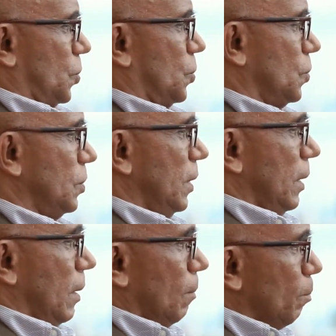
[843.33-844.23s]
to
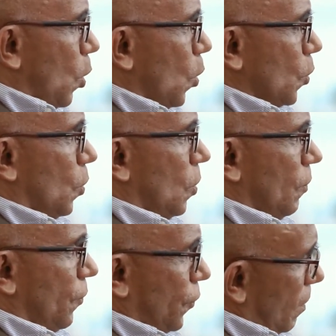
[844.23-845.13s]

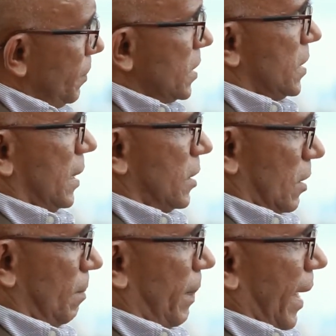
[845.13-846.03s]
borrow from the
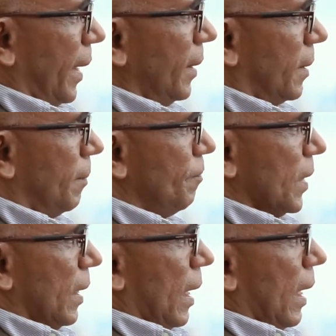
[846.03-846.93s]
central bank
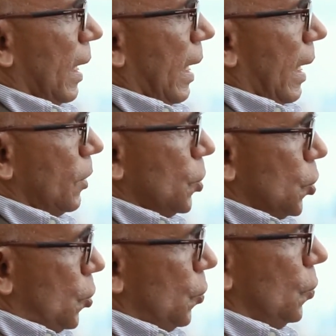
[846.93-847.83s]

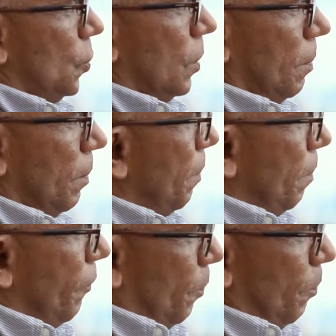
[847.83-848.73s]
to
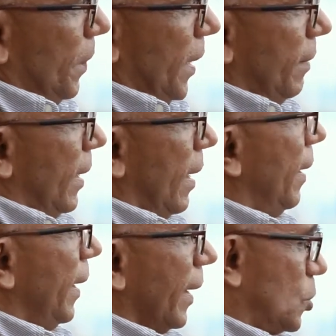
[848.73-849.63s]
meet
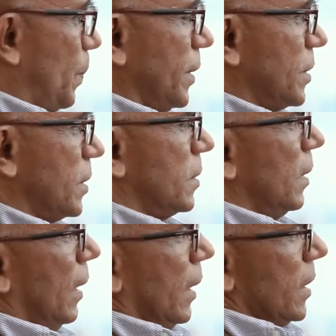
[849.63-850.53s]
their expenses.
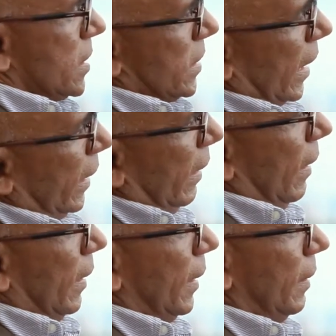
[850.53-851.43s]

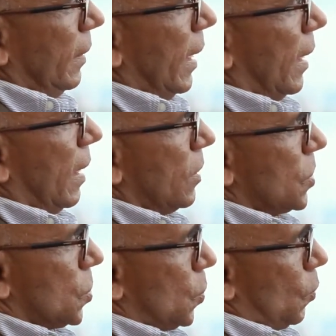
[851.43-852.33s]
Secondly, there are
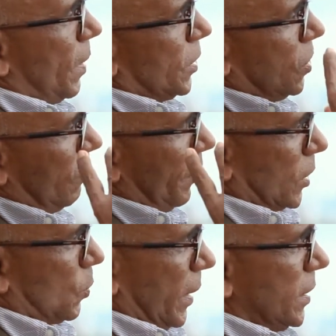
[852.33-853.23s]
so much of
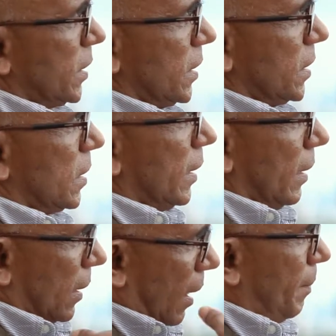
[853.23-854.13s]
expenses
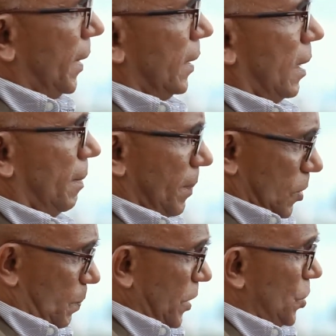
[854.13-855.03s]
coming up,
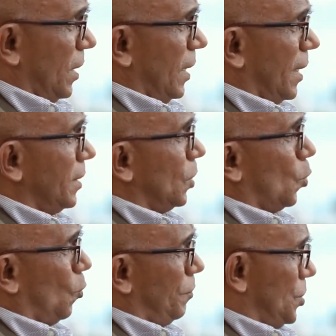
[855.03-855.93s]
especially under the
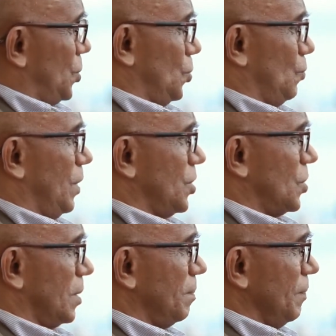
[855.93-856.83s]
COVID
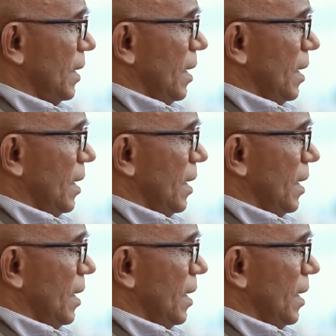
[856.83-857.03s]
situation,